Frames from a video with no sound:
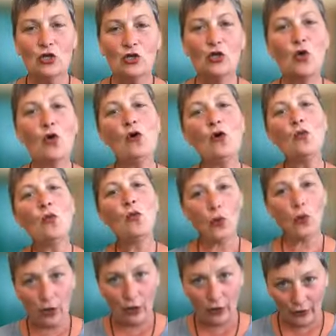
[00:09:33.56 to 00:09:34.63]
you're
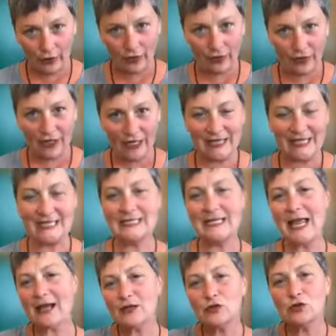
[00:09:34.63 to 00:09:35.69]
worth this
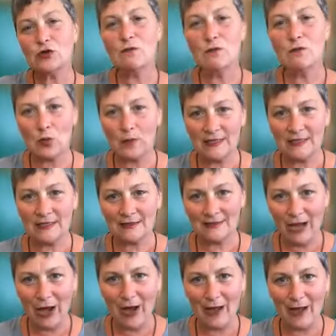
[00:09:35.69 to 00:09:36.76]
extra moment in
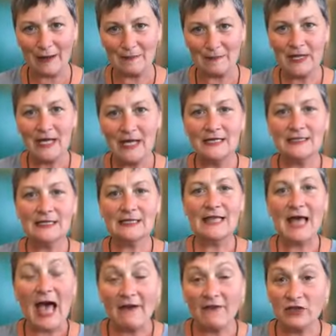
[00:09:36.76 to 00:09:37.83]
time to
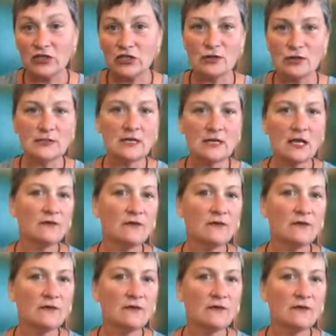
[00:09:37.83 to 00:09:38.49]
lavish yourself